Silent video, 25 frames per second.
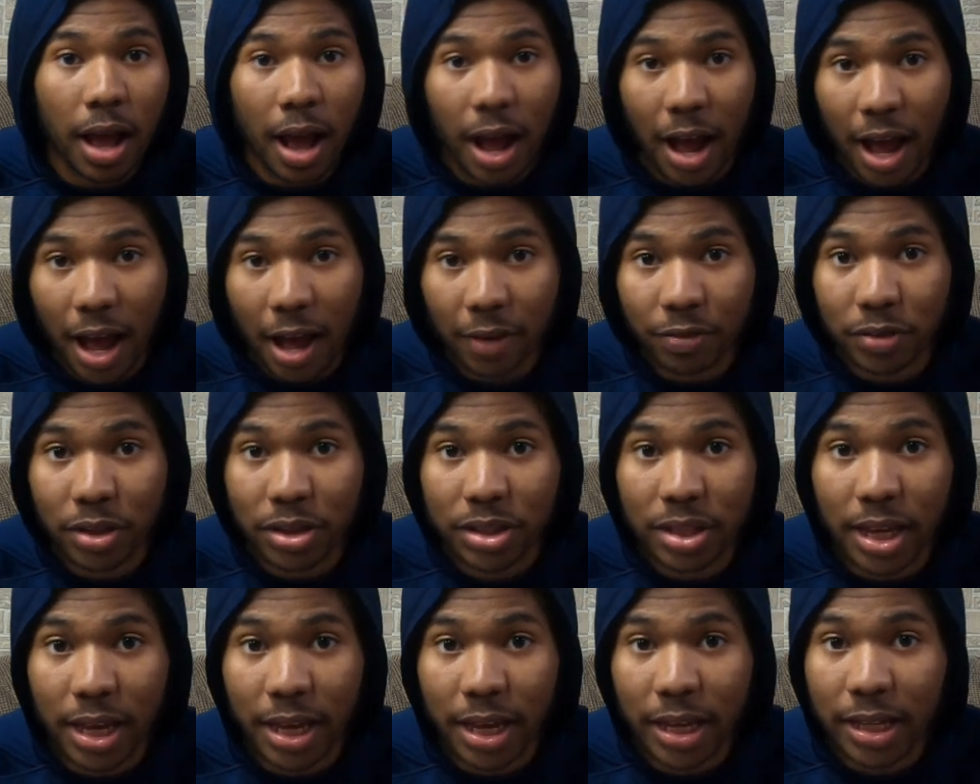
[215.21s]
I have to
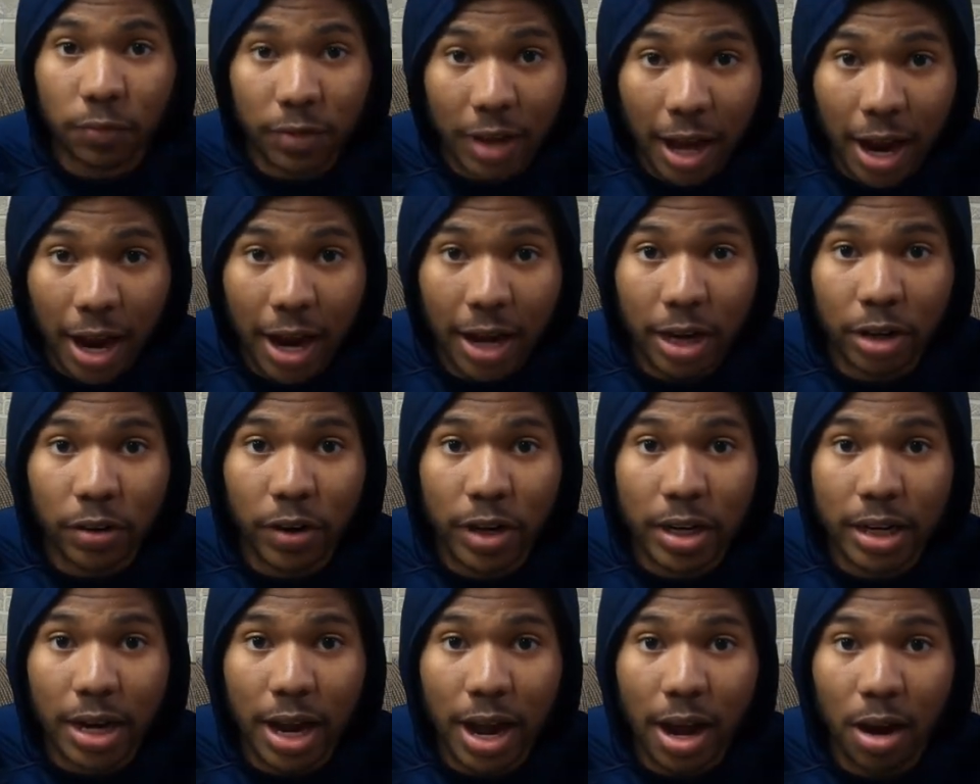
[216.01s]
take nine
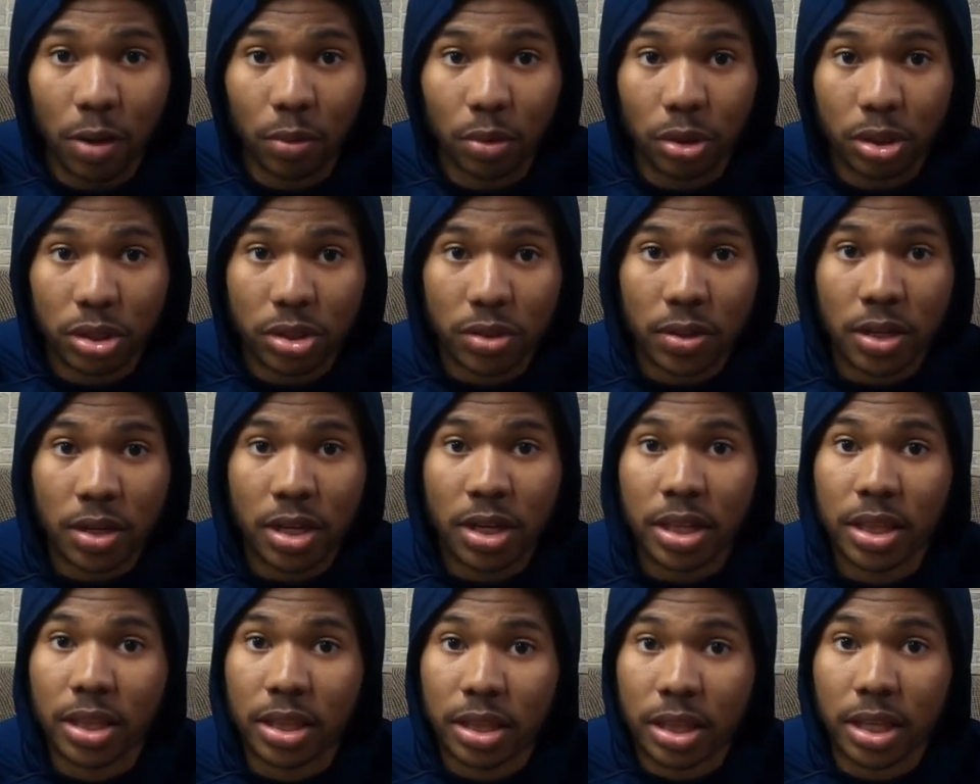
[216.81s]
credit hours
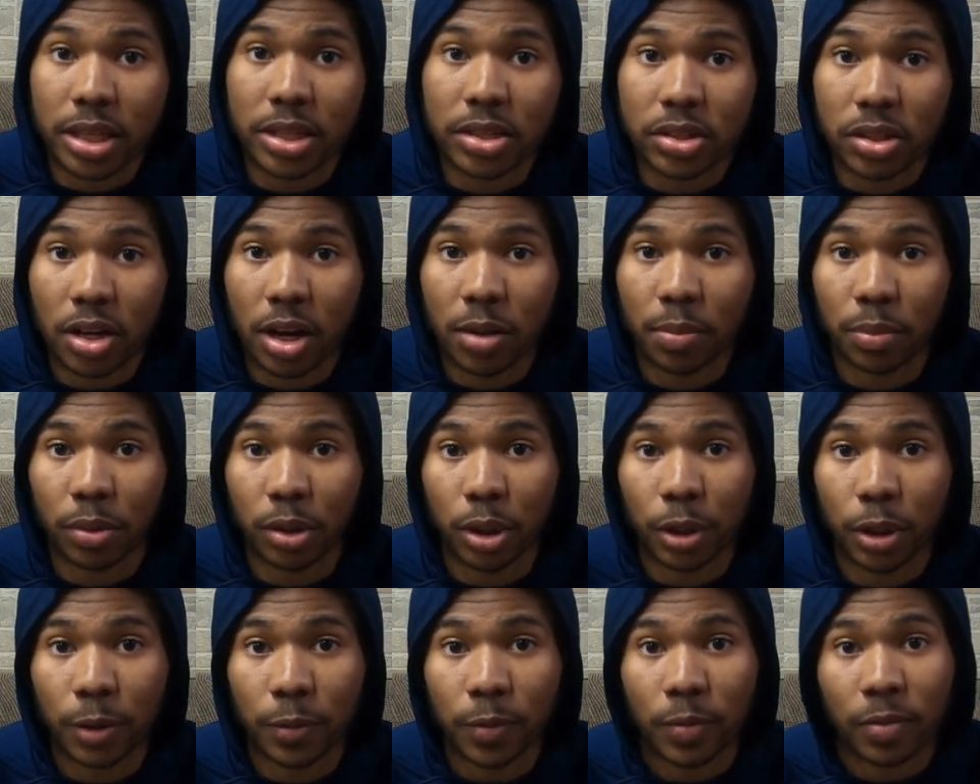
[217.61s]
this
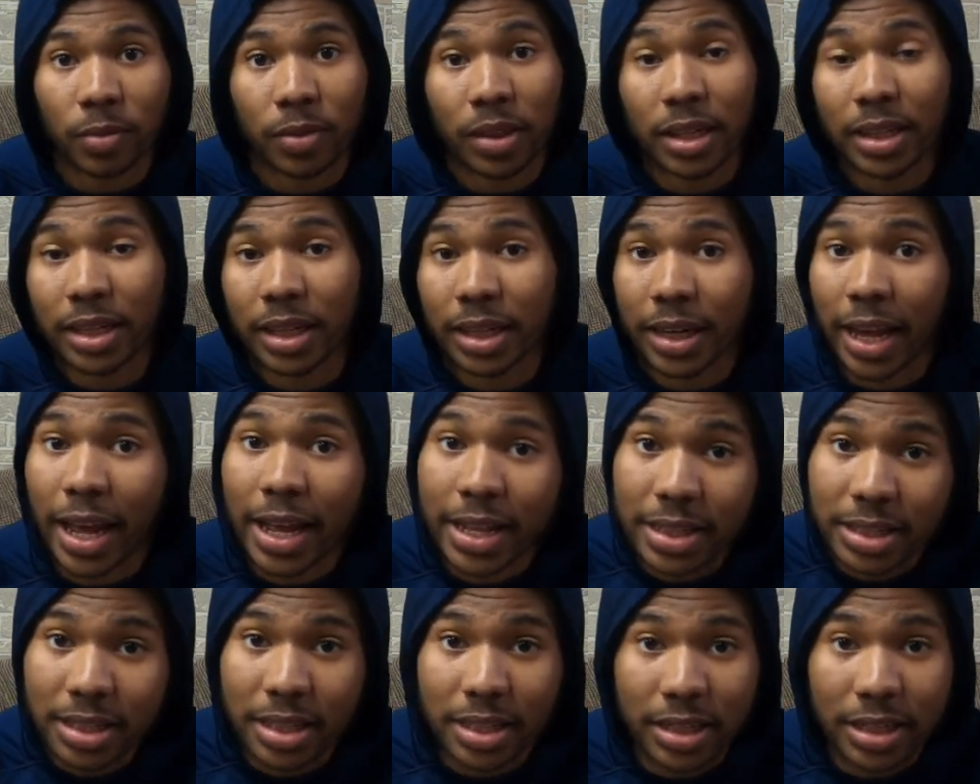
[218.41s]
summer and then
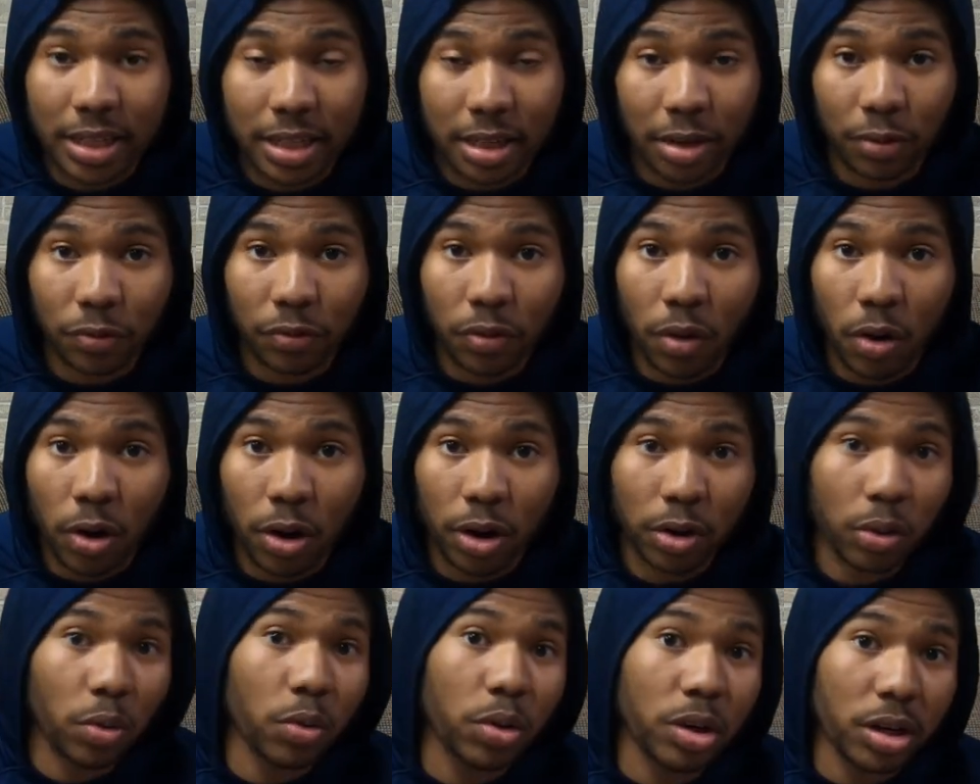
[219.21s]
eighteen in the
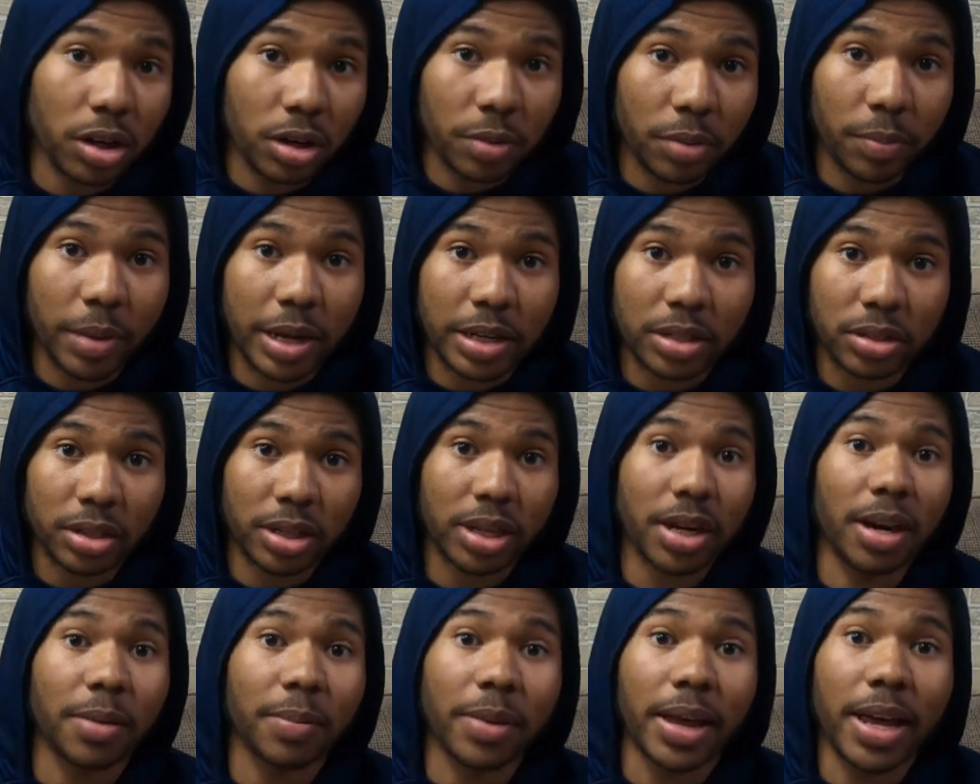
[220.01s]
fall in order to make sure
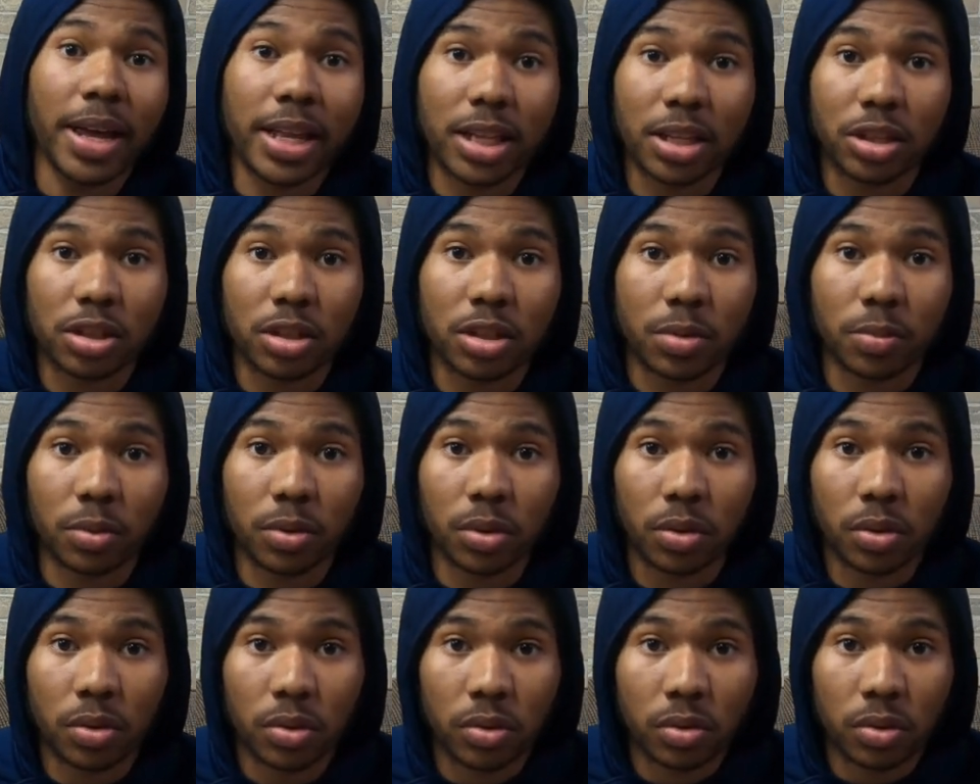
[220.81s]
that I'm
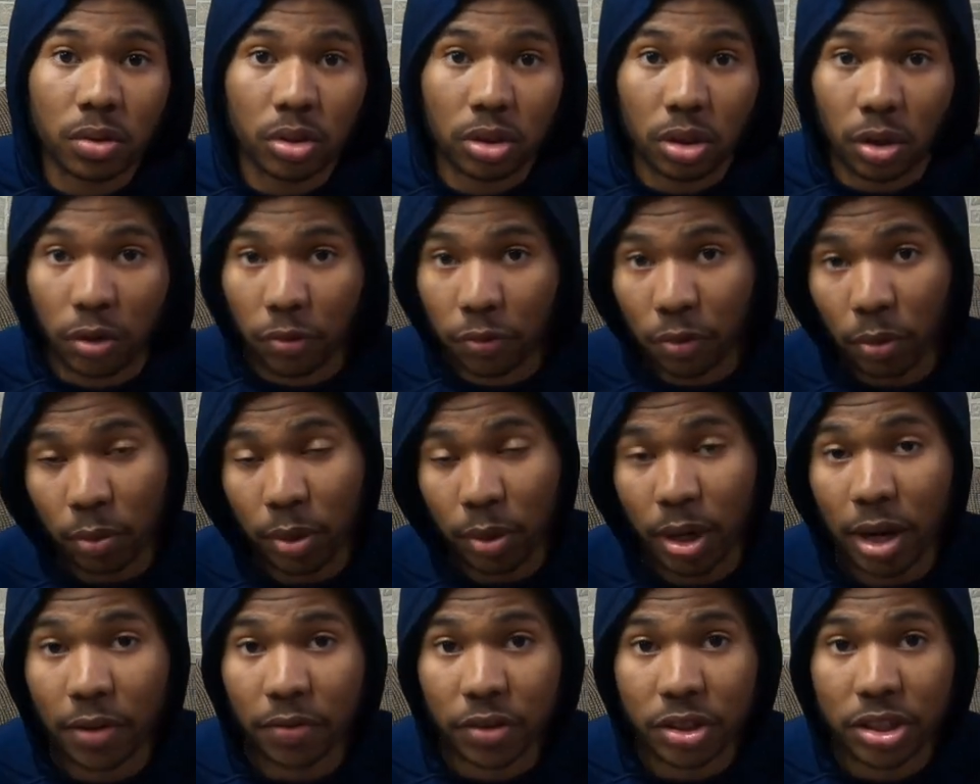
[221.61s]
eligible, you know, for
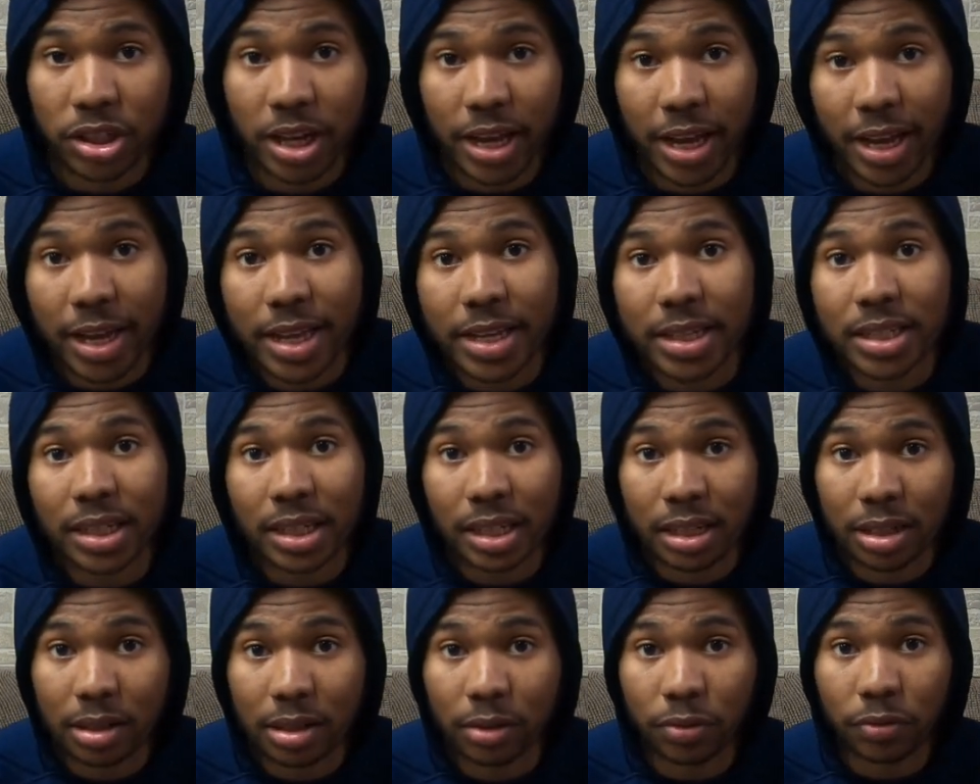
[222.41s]
whatever chance
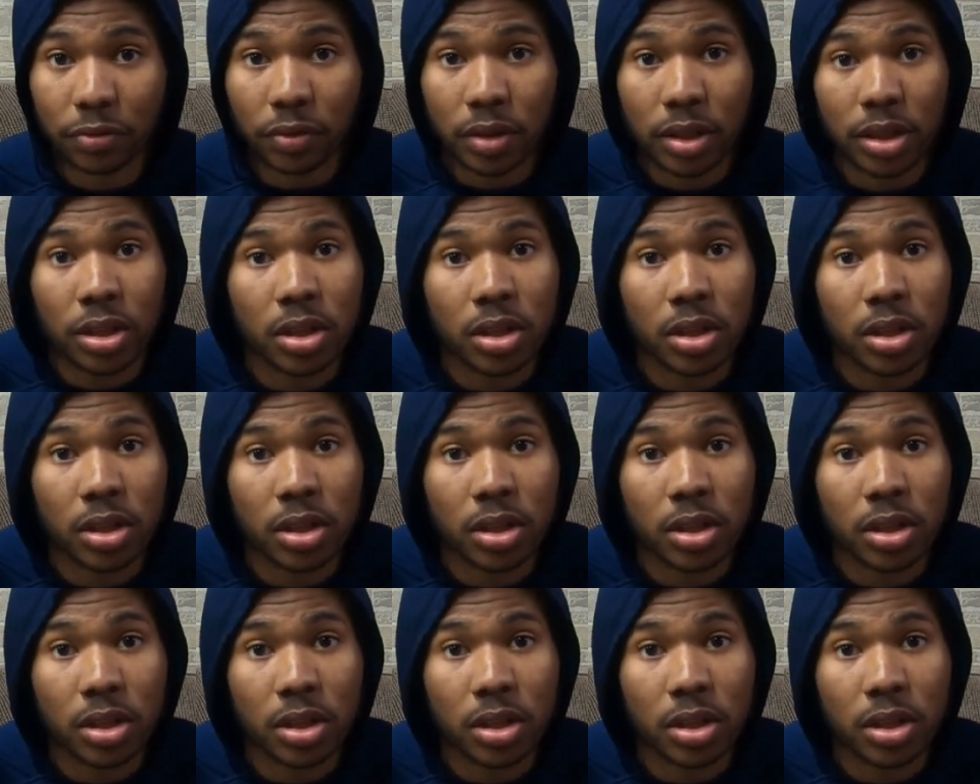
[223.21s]
if